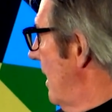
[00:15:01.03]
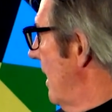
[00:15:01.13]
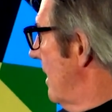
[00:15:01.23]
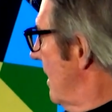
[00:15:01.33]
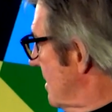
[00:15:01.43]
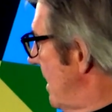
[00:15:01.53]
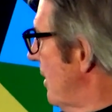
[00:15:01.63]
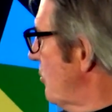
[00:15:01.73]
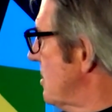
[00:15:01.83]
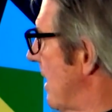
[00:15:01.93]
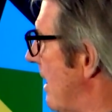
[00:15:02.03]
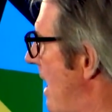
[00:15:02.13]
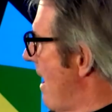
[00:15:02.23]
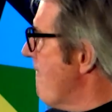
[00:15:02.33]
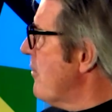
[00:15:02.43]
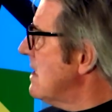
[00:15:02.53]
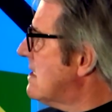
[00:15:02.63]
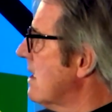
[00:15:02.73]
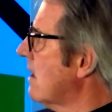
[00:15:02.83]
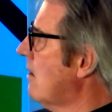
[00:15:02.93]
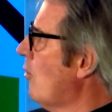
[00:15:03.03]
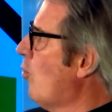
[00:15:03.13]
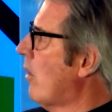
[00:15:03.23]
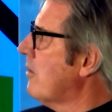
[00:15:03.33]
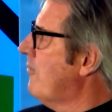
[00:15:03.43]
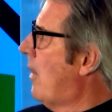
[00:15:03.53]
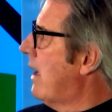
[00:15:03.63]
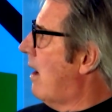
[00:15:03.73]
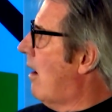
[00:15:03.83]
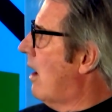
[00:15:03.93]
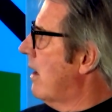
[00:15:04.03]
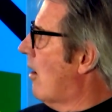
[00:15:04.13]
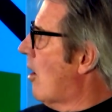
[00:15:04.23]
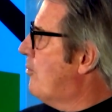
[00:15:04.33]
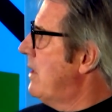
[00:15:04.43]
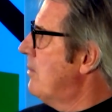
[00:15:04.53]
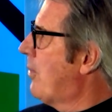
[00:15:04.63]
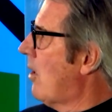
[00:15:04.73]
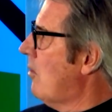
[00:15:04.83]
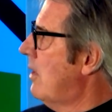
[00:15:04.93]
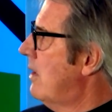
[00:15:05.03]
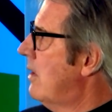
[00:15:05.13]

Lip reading: And it's interesting. Every single one of my IR people,